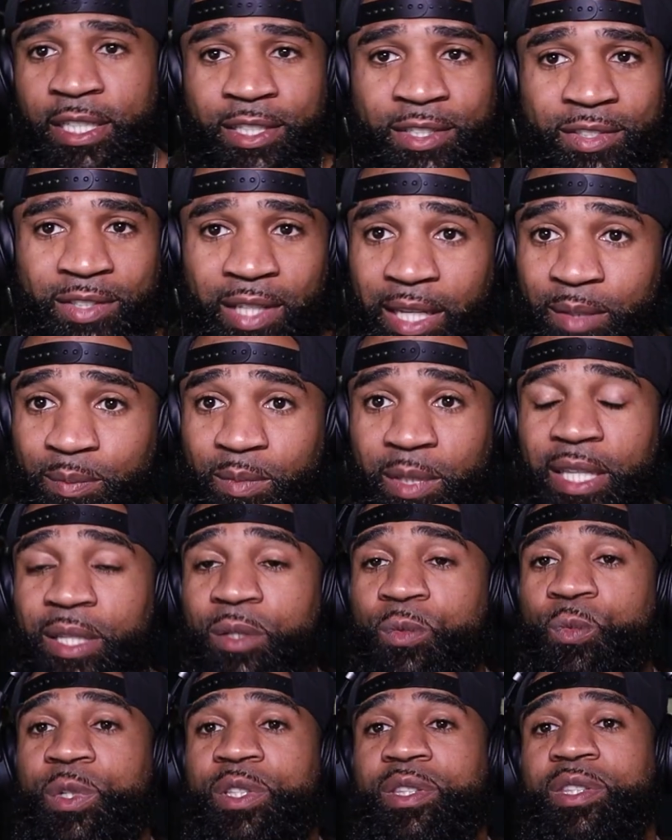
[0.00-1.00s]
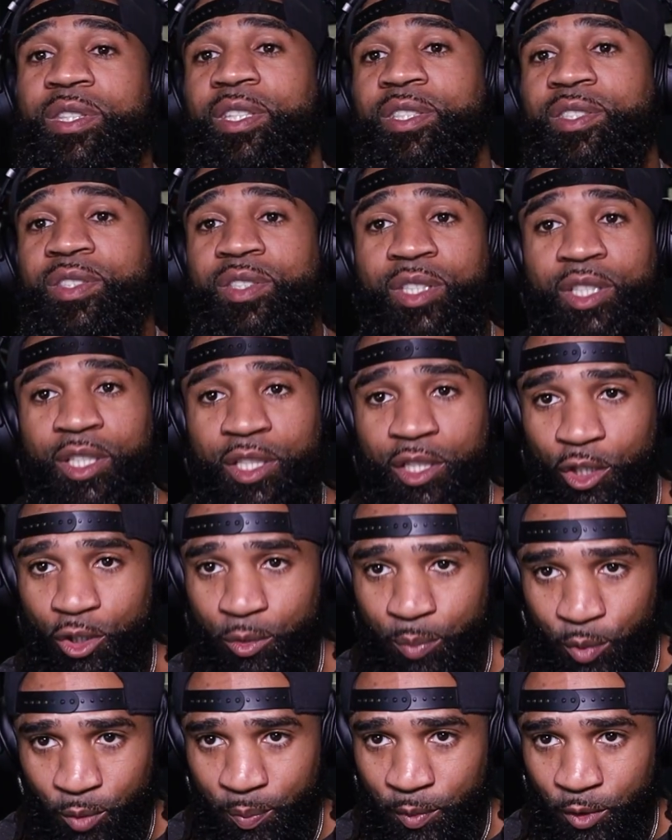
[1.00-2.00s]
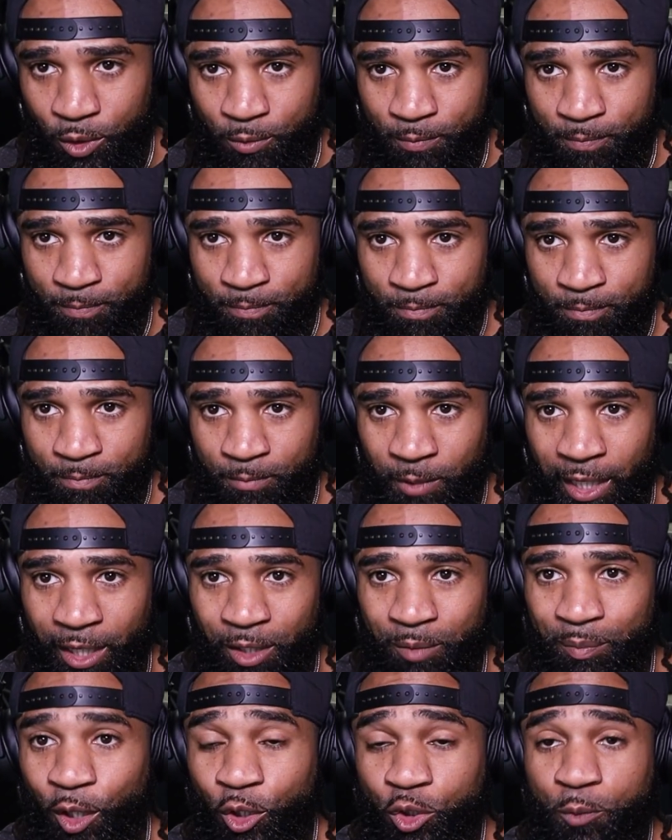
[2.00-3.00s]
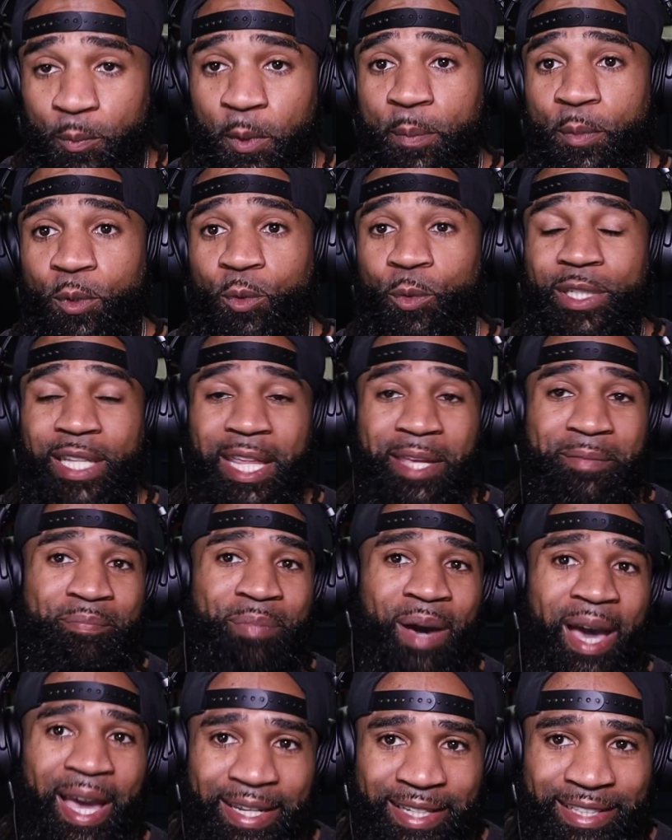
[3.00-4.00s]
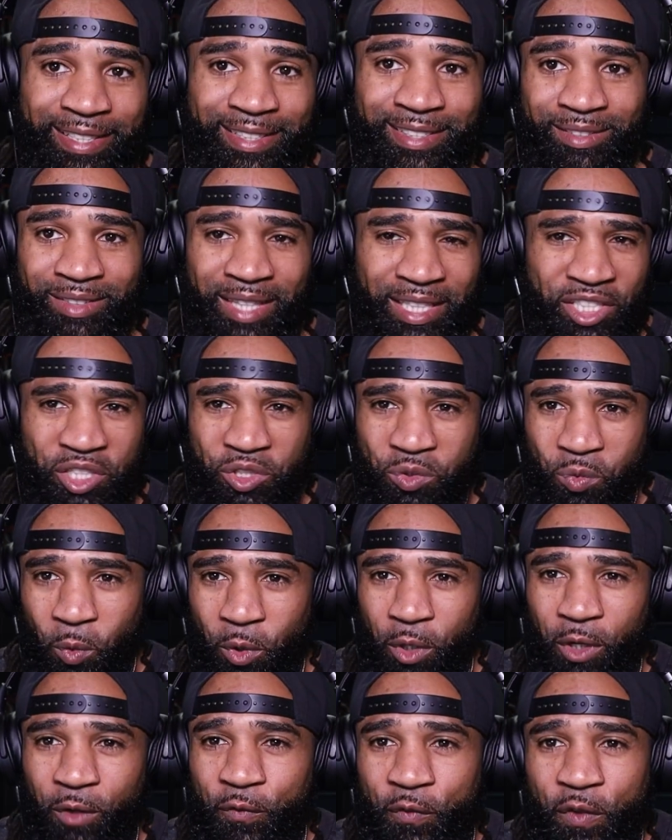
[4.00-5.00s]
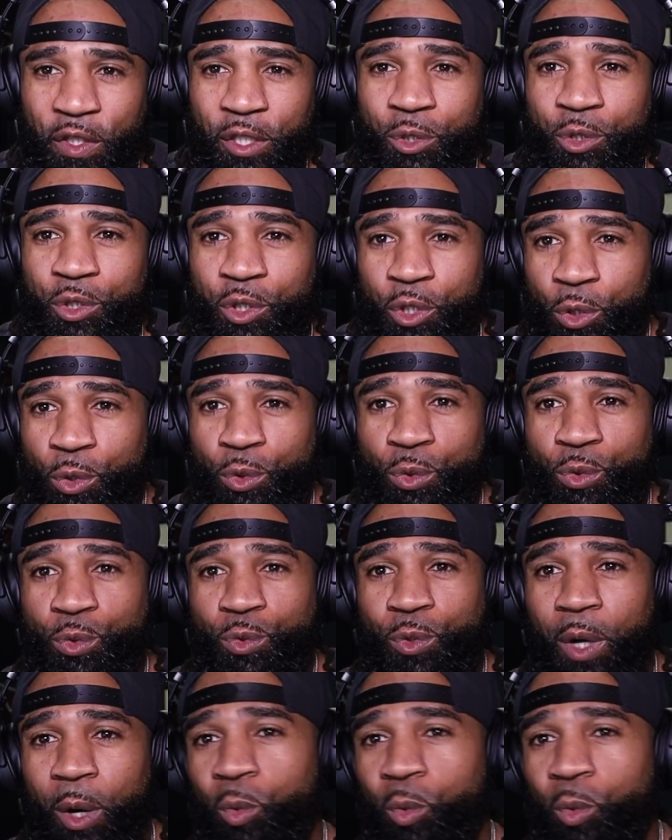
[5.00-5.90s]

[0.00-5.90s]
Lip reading: Same thing with this Labubu. Now, most people, when they buy it, they just want to feel cool.